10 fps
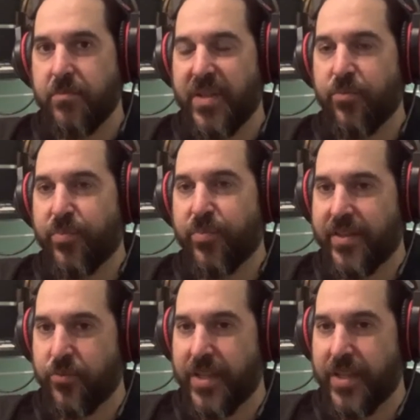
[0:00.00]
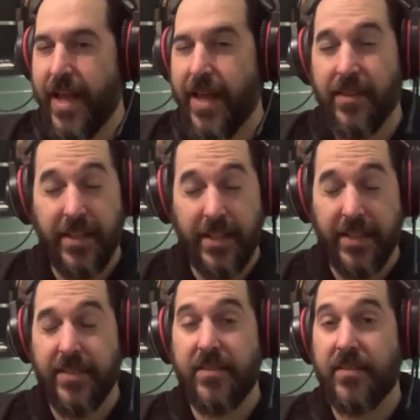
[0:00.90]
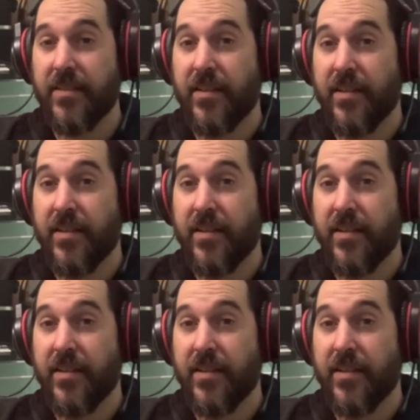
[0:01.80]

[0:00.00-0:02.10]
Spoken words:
but the reality is,